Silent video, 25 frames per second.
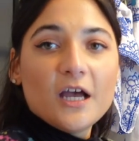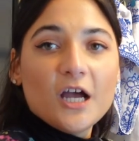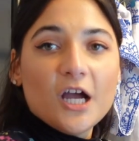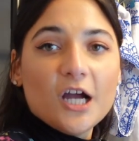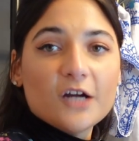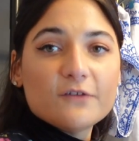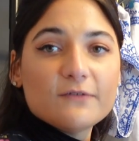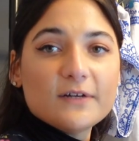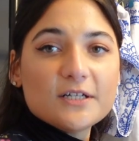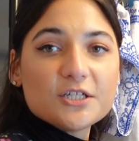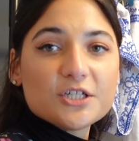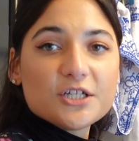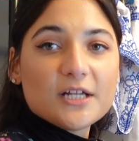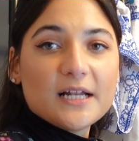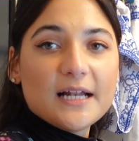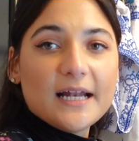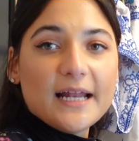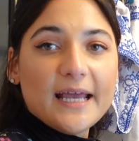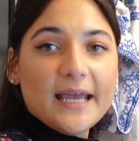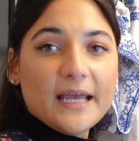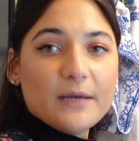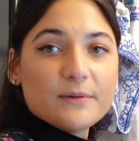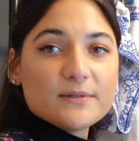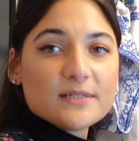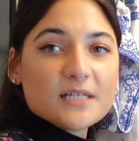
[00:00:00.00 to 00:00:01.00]

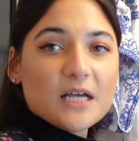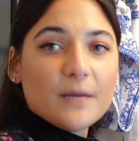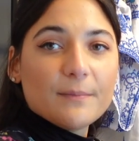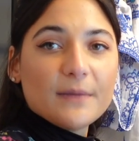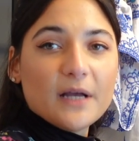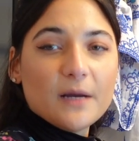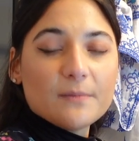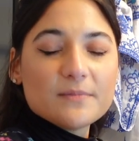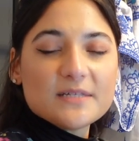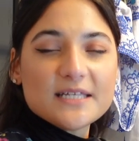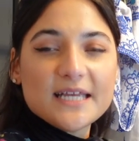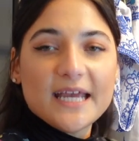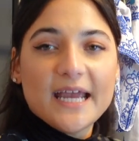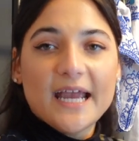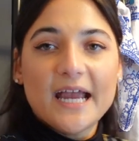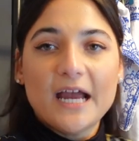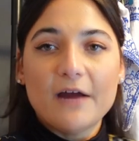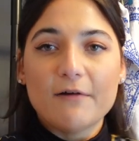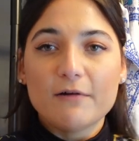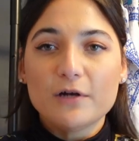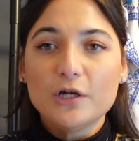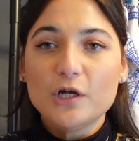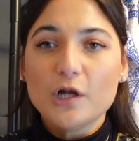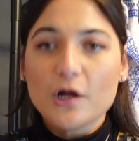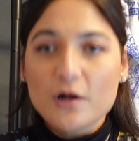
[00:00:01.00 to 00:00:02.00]
Originally it was coming up to here
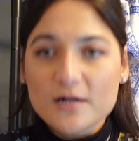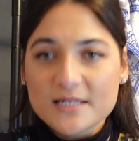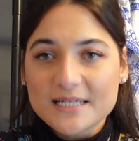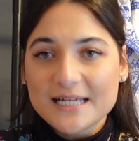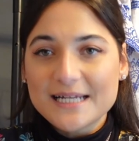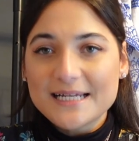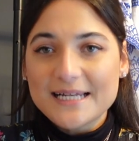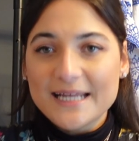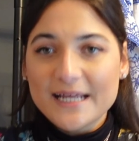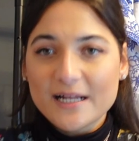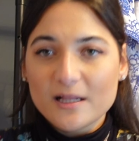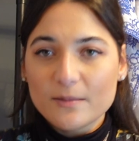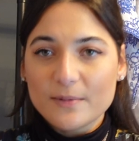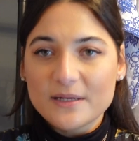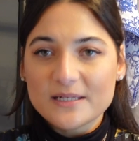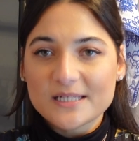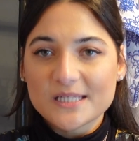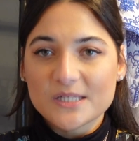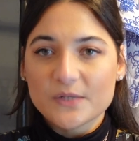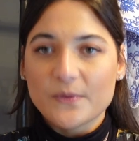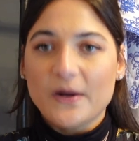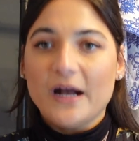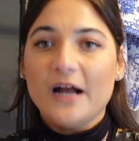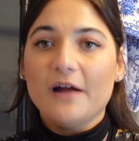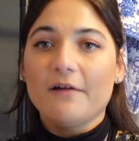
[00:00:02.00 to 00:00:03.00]
and looked a little bit
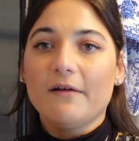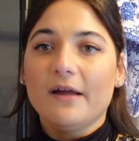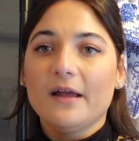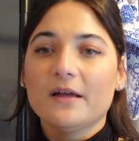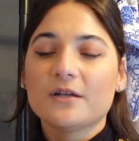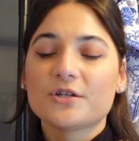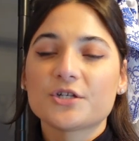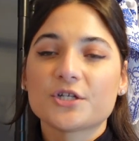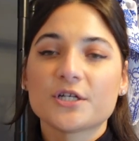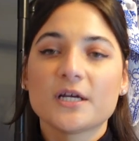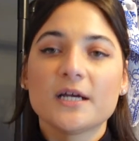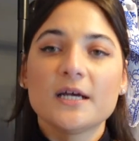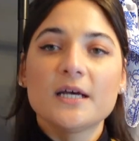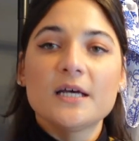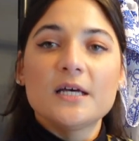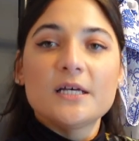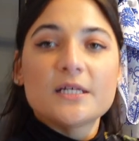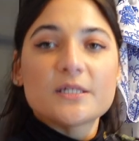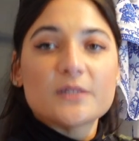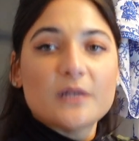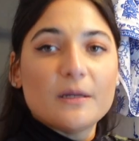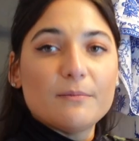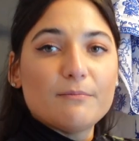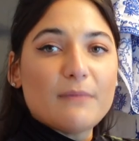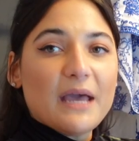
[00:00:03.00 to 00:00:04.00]
squarish,
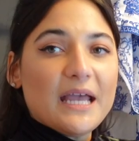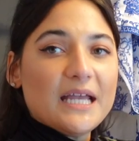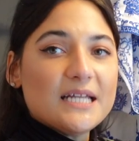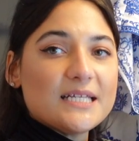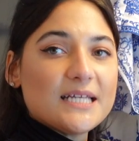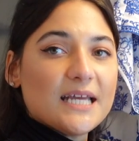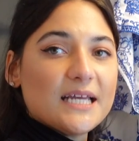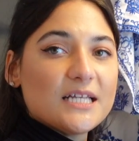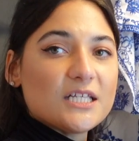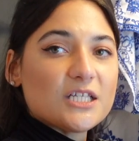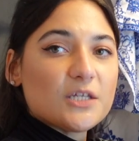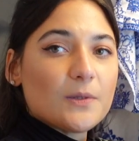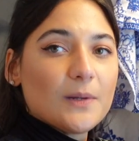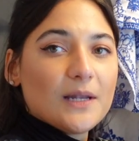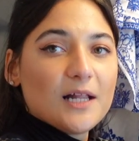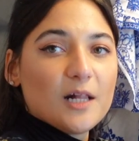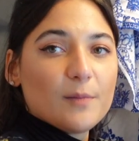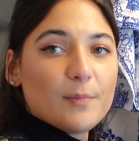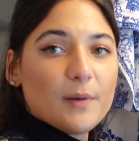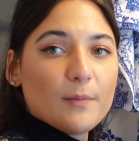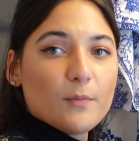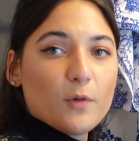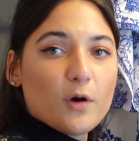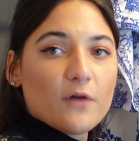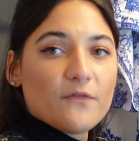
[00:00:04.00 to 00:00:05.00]
so I made it into a little
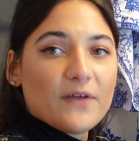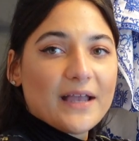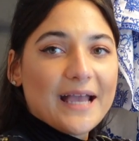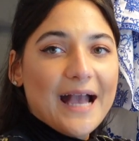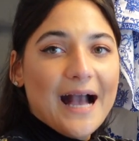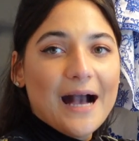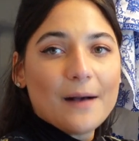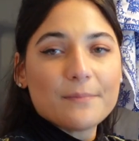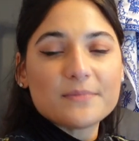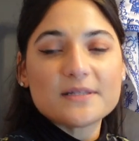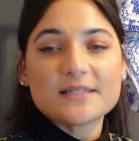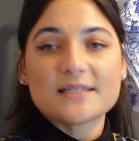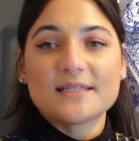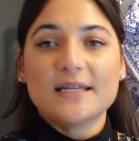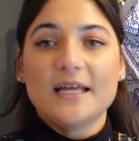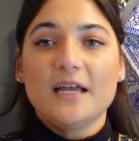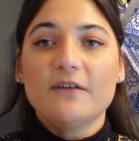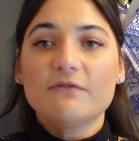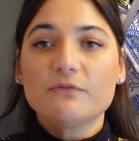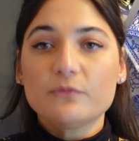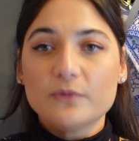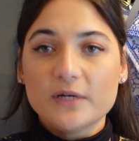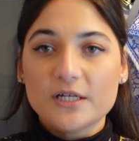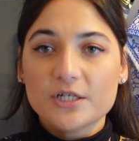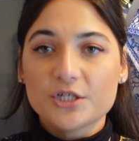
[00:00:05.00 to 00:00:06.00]
bit more of a cap
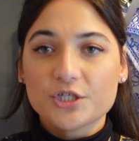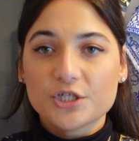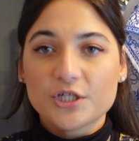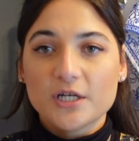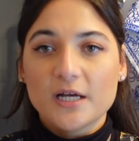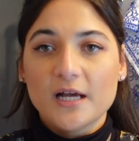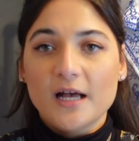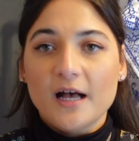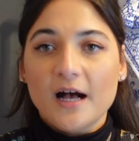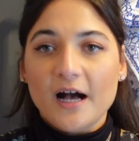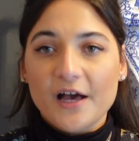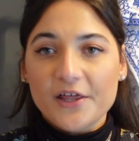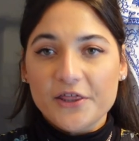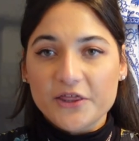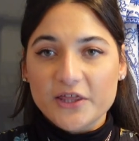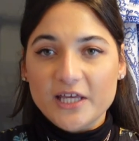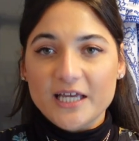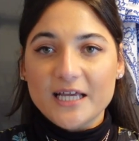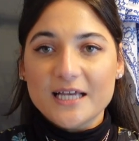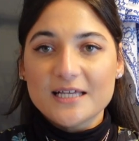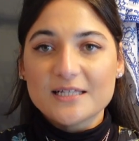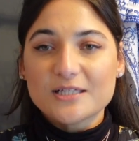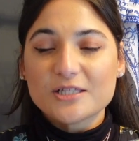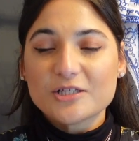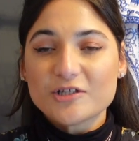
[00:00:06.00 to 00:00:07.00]
sleeve, which I
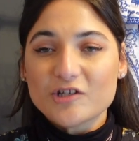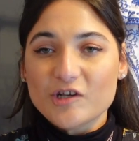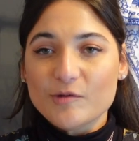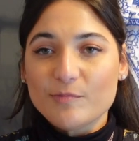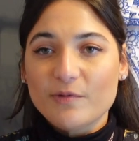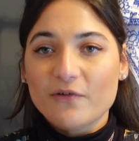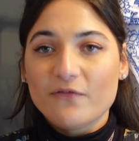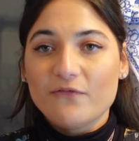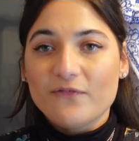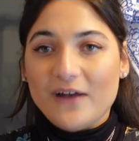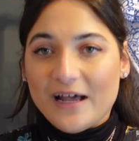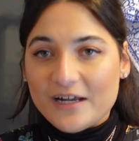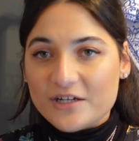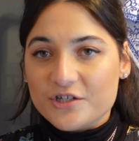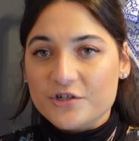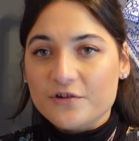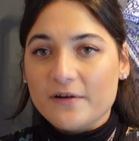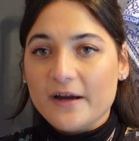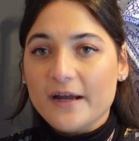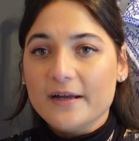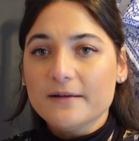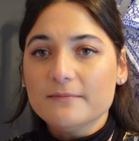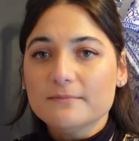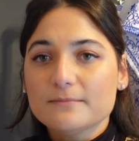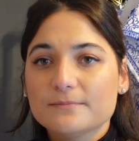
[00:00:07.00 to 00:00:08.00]
think is super
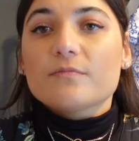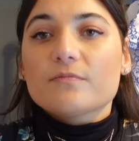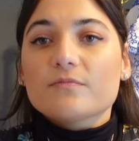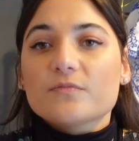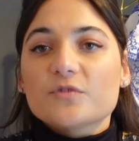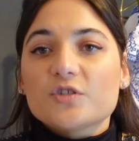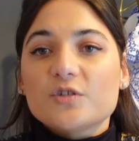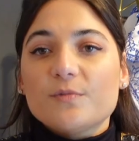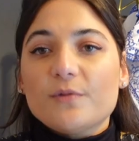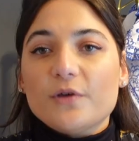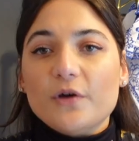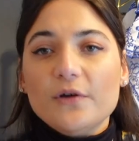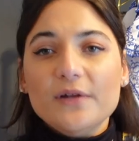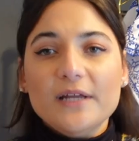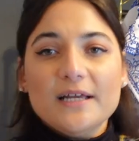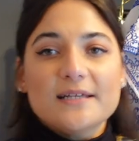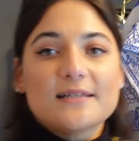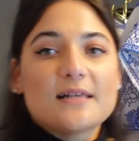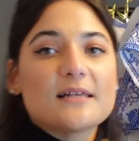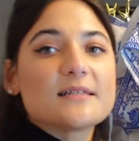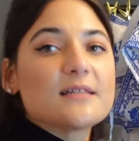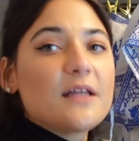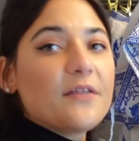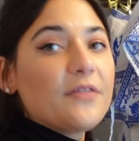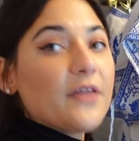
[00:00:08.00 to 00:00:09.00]
flattering. To be honest,
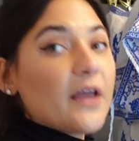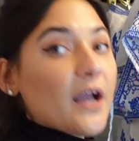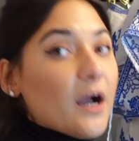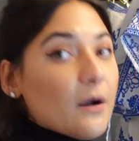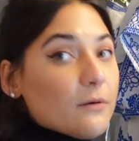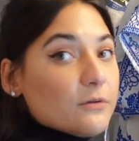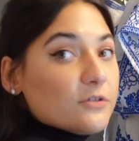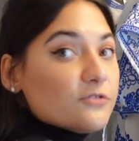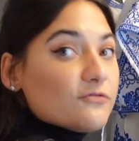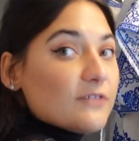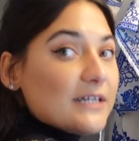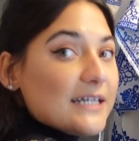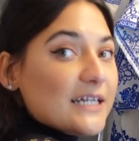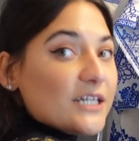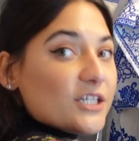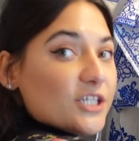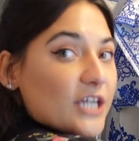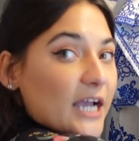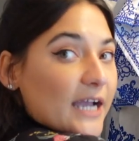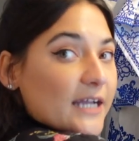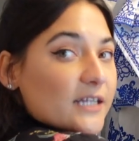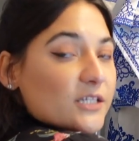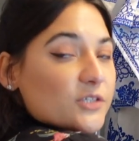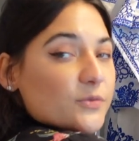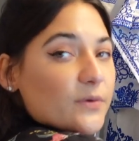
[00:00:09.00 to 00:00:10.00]
there's nothing I would really
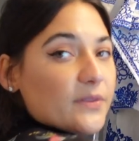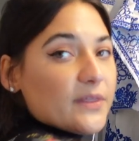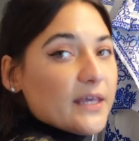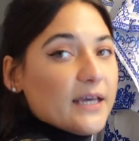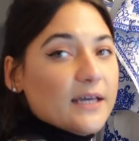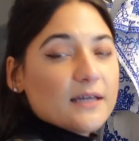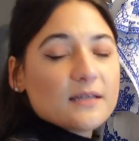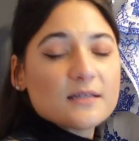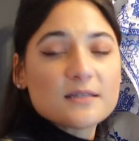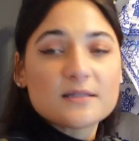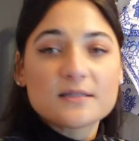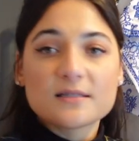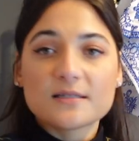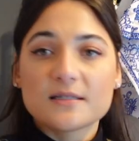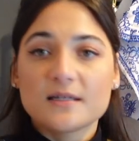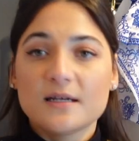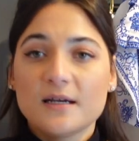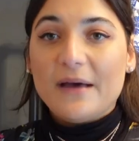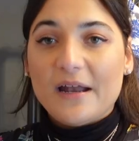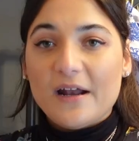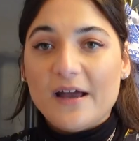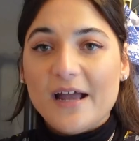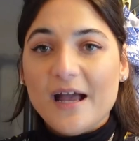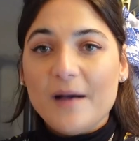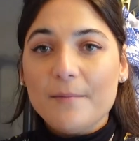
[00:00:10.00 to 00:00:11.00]
change with this,
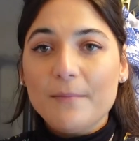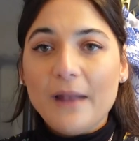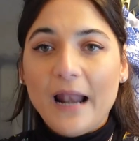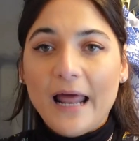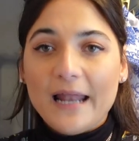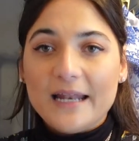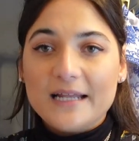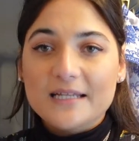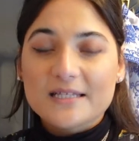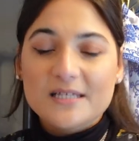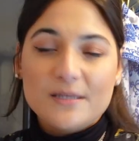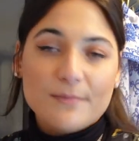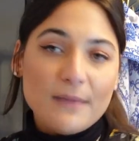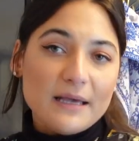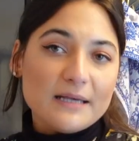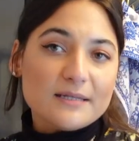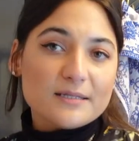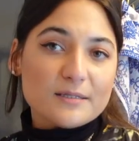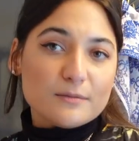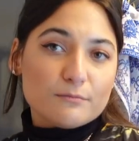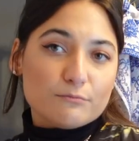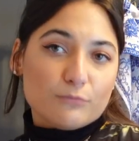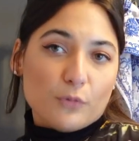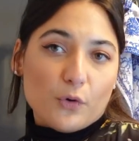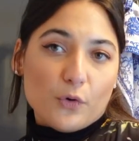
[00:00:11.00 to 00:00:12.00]
and I am planning to make
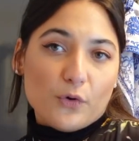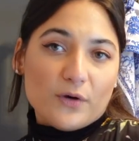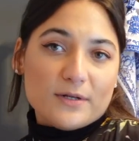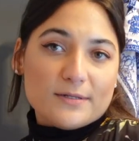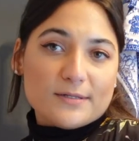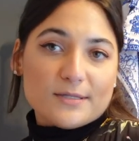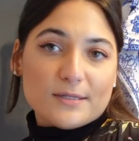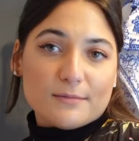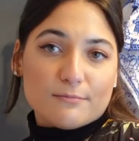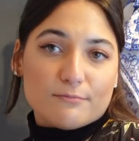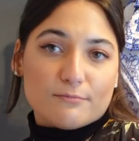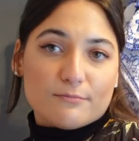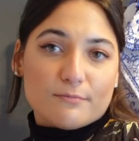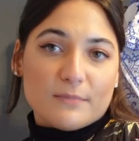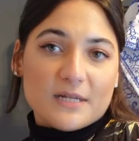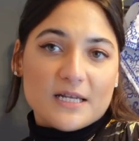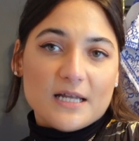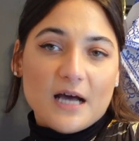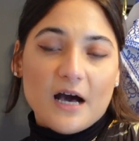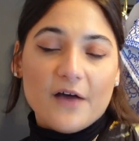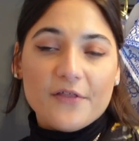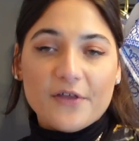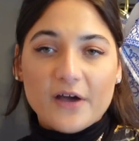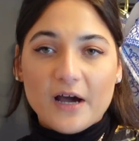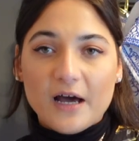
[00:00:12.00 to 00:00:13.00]
some more in some
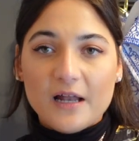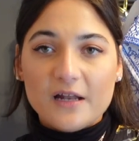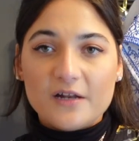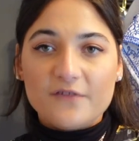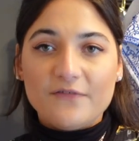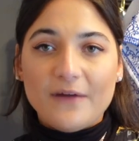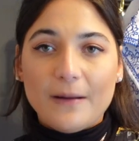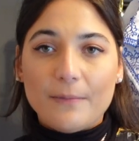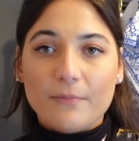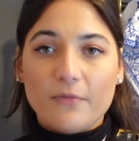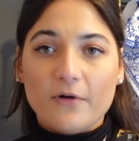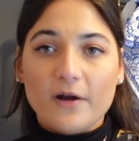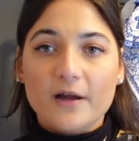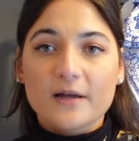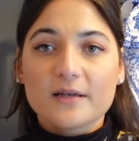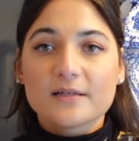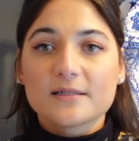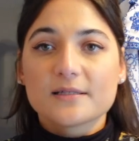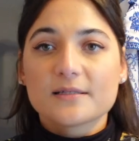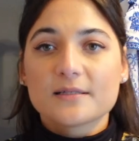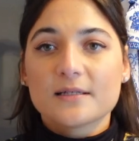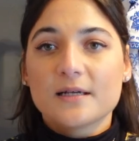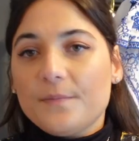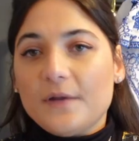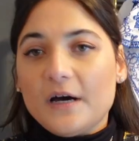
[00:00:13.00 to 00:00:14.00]
other coloured
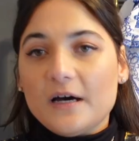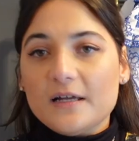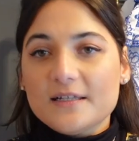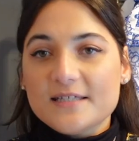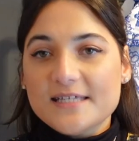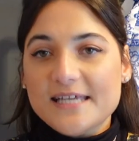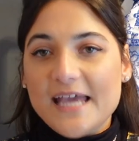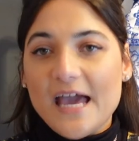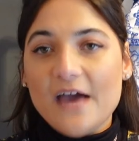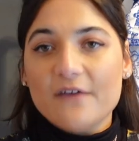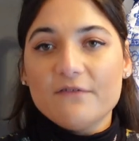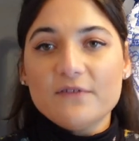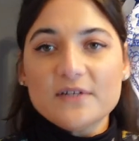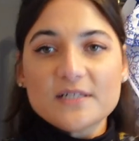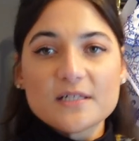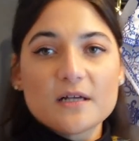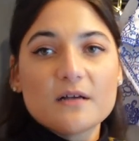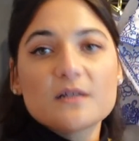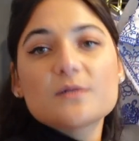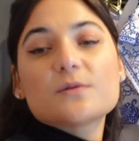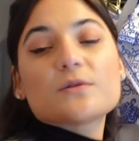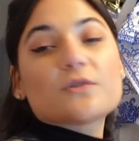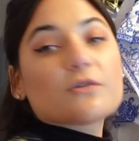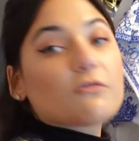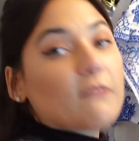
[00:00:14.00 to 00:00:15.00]
fabrics. But yeah,
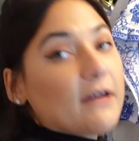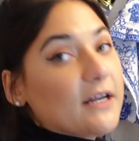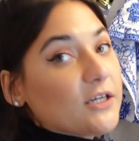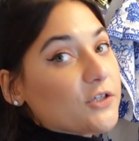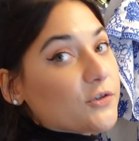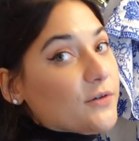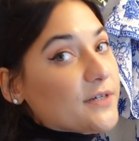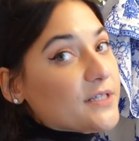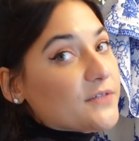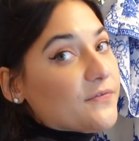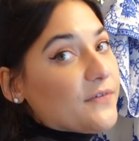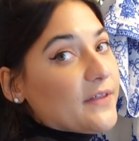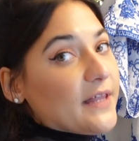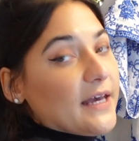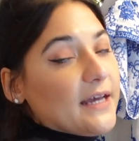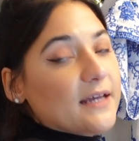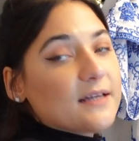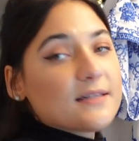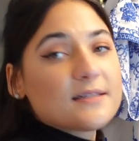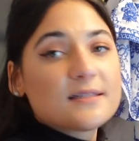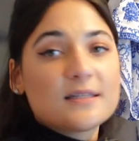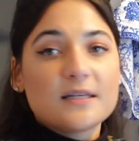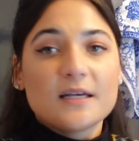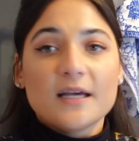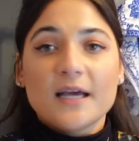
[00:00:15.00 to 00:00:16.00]
viscose was a great choice for
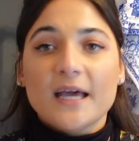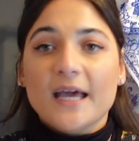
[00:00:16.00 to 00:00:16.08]
this.